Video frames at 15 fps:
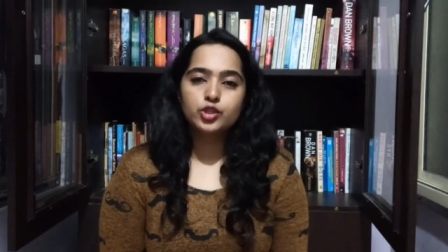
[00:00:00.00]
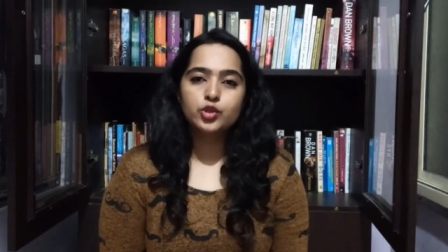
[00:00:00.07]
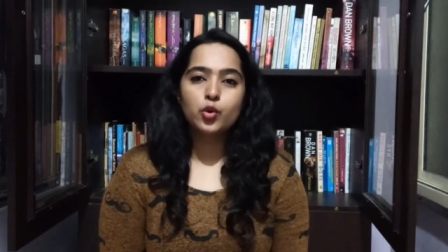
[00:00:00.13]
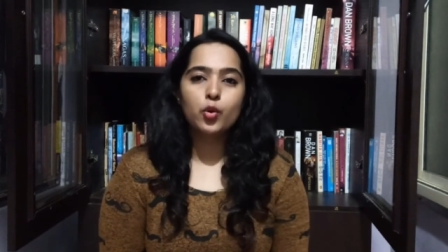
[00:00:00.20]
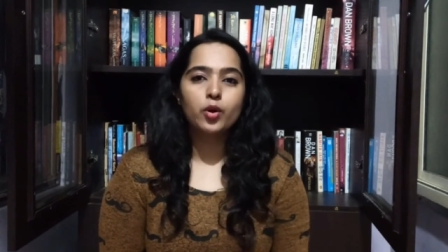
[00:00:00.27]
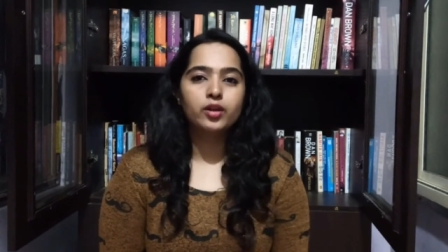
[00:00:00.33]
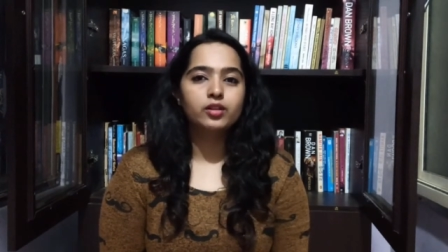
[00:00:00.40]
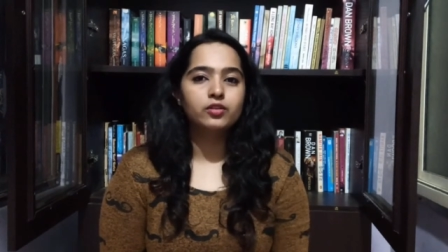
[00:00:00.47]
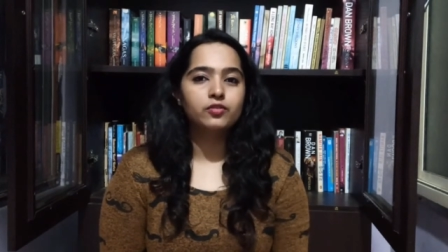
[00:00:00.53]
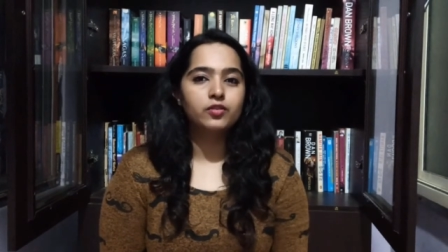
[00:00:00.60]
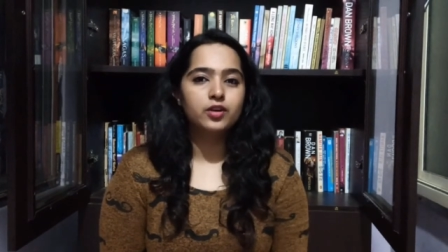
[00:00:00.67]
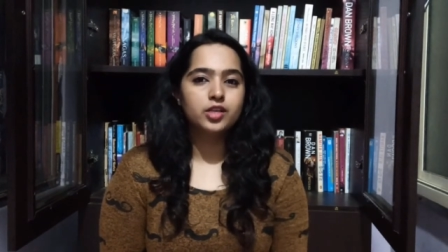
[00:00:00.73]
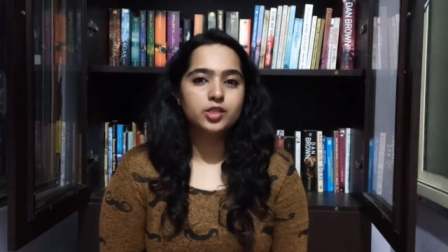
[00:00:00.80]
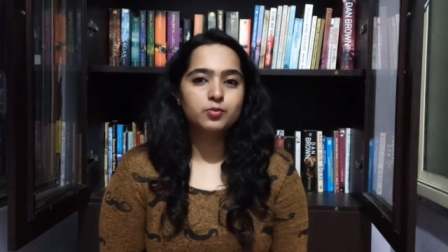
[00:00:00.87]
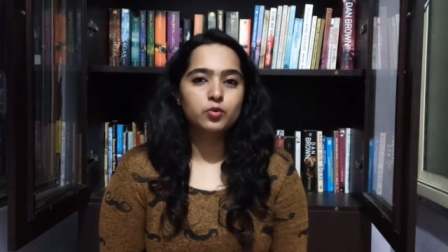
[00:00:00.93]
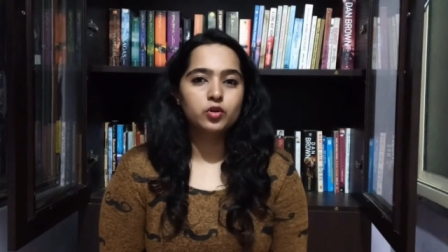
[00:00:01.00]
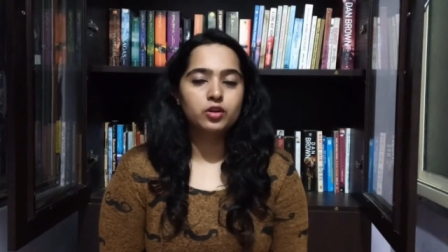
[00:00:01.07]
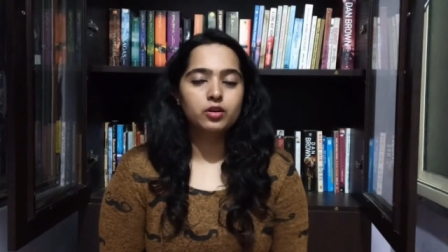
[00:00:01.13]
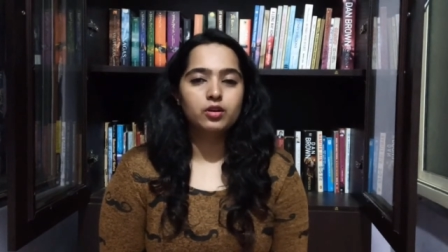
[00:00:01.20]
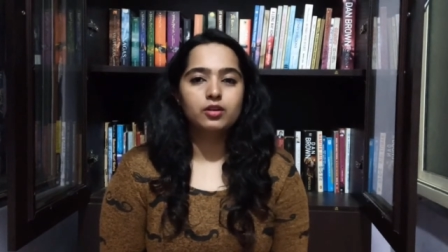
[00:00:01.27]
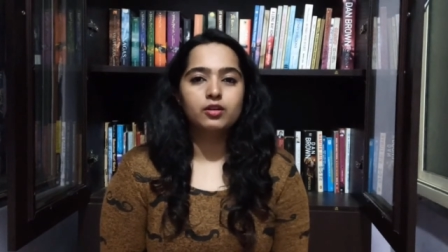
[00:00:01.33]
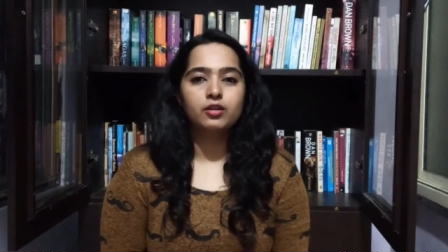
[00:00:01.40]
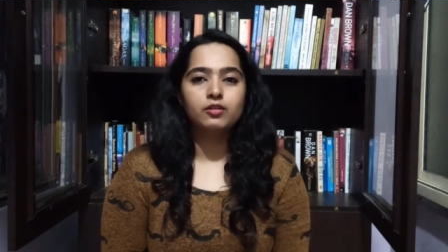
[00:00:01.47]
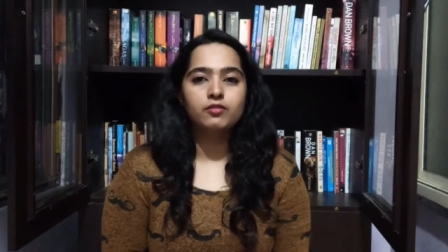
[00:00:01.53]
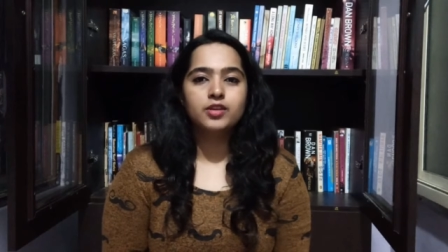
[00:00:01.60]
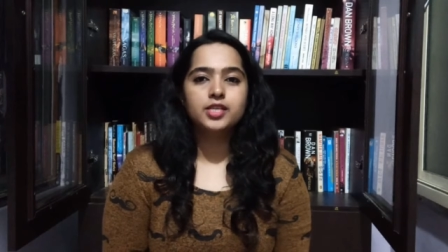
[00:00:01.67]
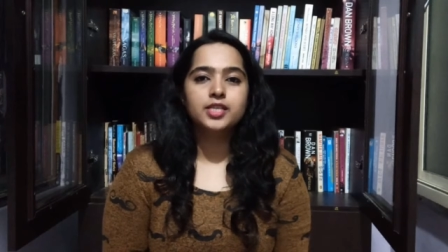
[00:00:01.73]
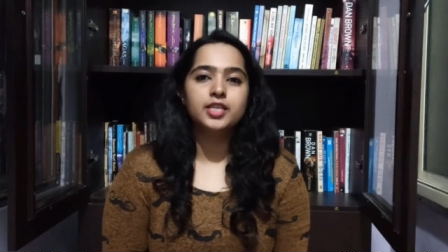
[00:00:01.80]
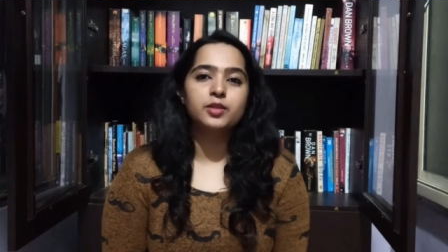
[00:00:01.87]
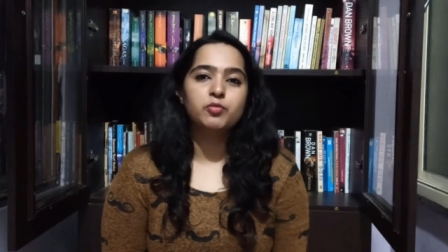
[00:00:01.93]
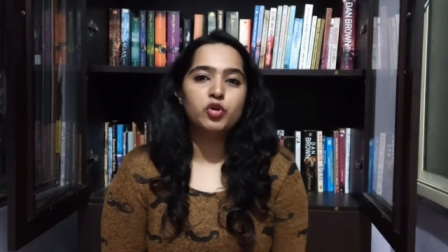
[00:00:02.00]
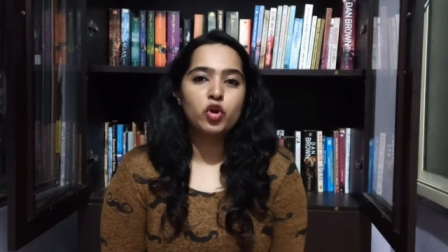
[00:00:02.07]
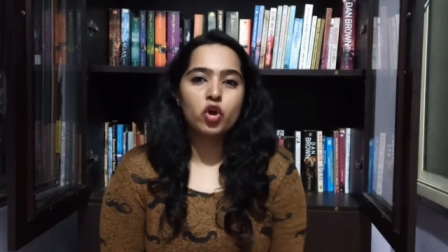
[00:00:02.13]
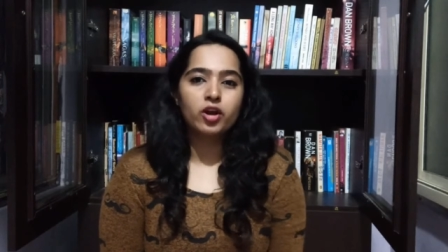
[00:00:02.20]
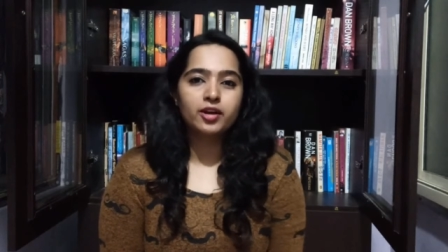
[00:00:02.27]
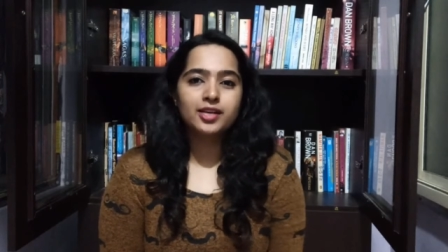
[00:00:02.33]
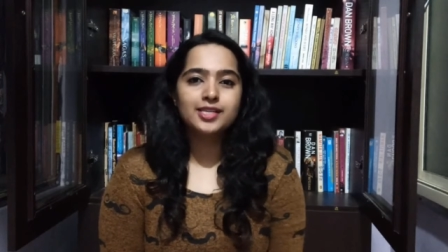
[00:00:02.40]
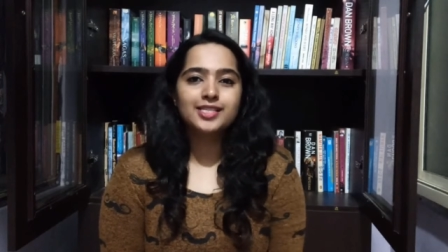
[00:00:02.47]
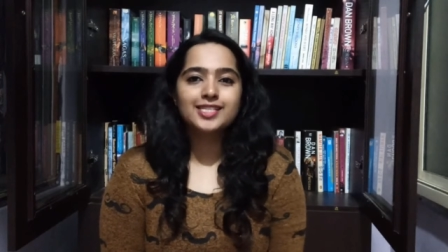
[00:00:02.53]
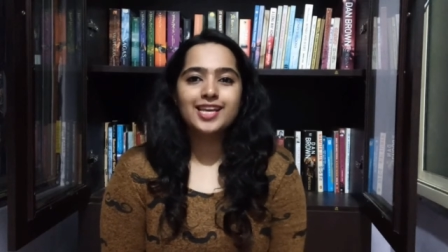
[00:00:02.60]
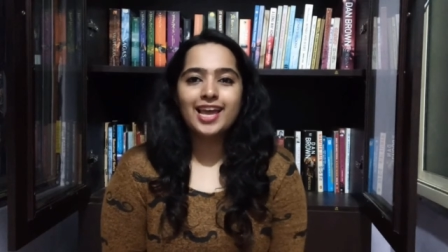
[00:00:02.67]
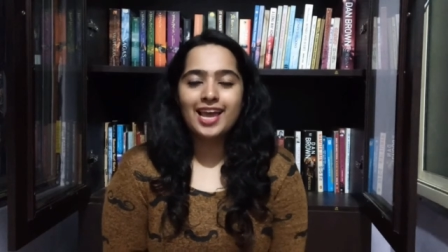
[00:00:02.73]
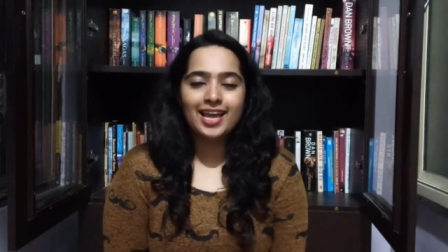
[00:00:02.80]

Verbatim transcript: So, in the first book, uh, we see the protagonist